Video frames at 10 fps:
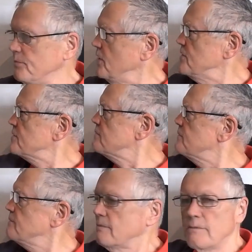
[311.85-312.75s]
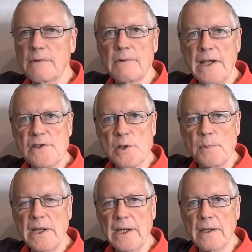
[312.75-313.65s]
which links up
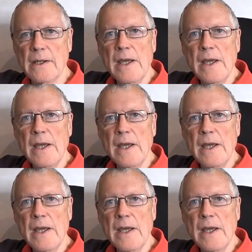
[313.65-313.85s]
here,